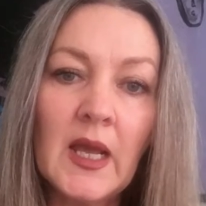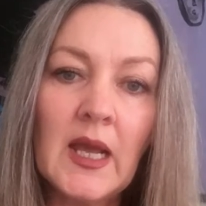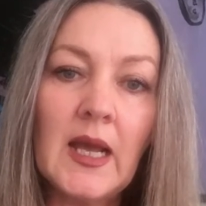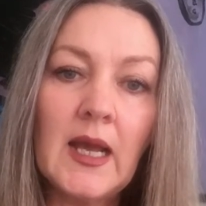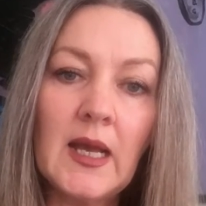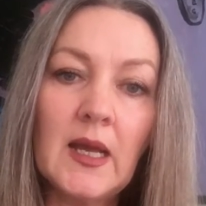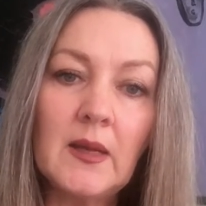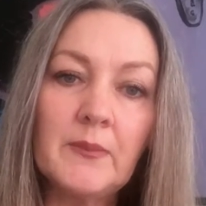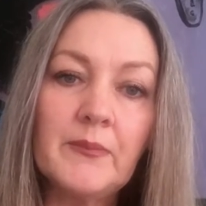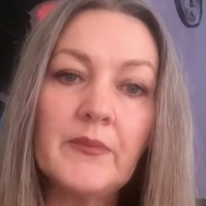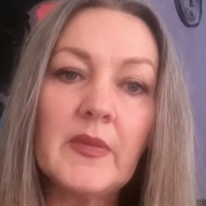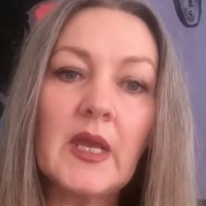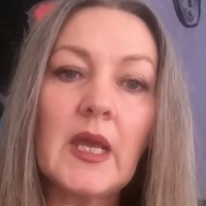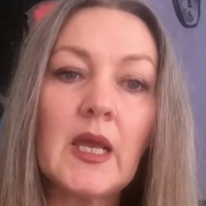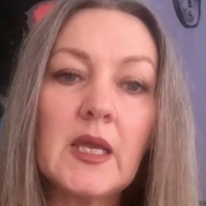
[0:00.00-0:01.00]

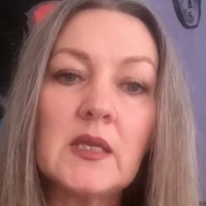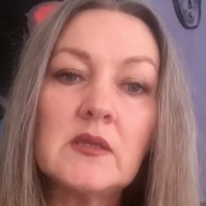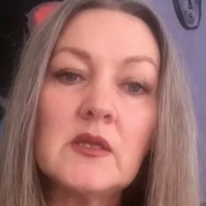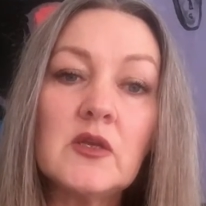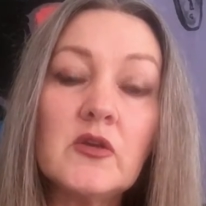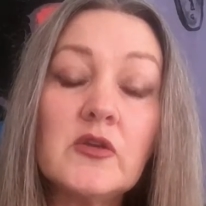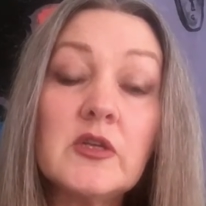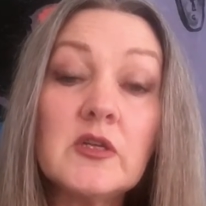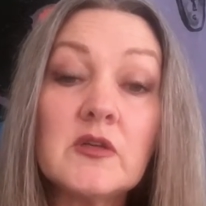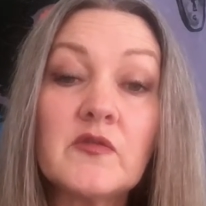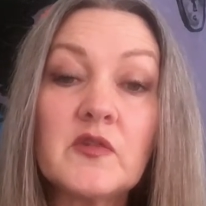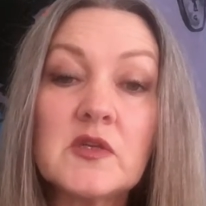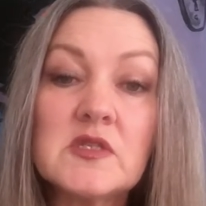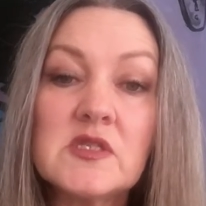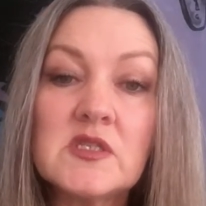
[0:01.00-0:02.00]
And the Union
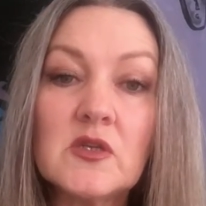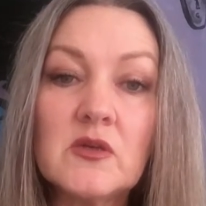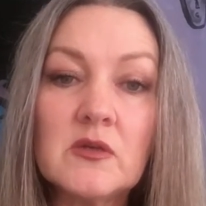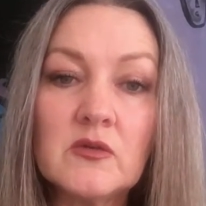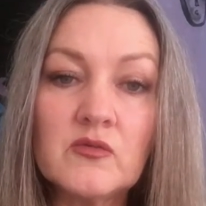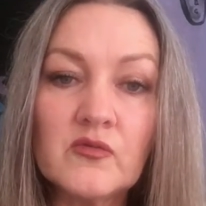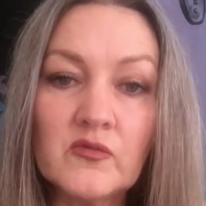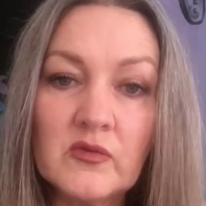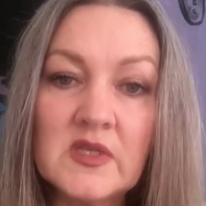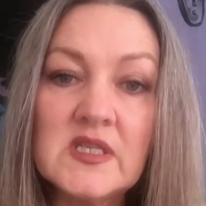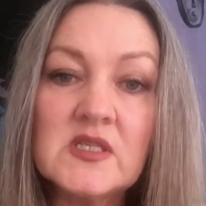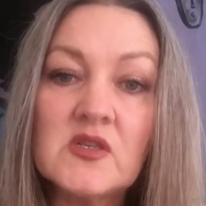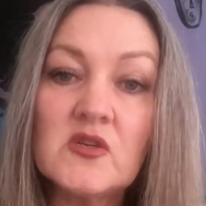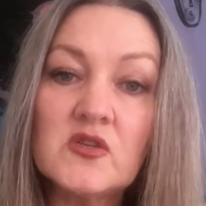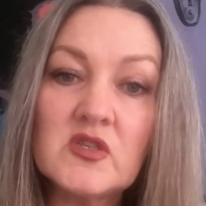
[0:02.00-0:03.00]
of Concerned
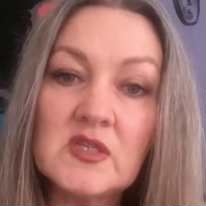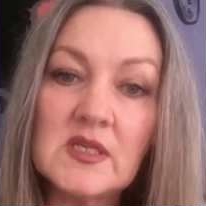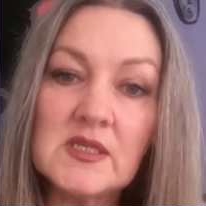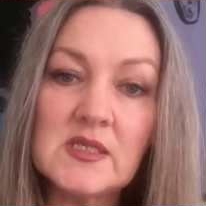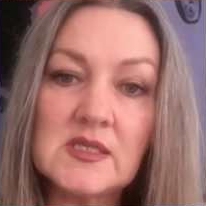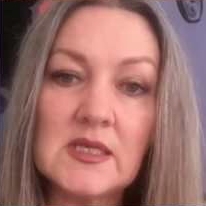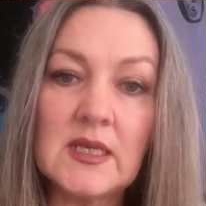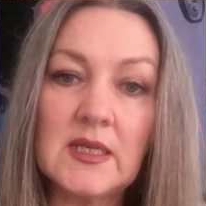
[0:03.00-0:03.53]
Researchers